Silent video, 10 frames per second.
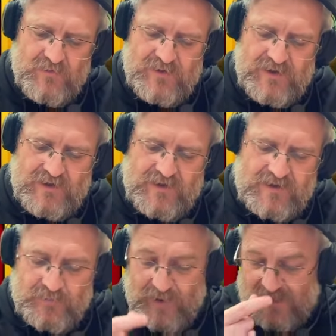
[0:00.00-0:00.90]
We get
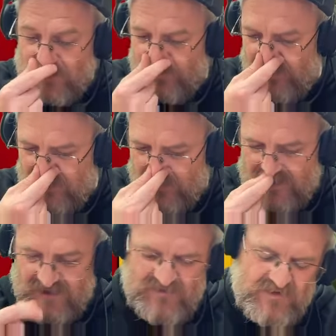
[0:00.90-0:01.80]
another puzzle piece,
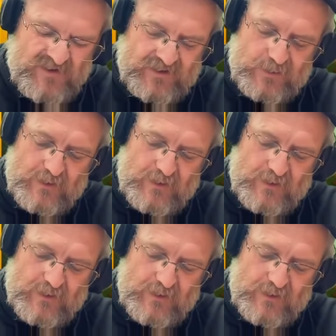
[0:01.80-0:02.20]
which is very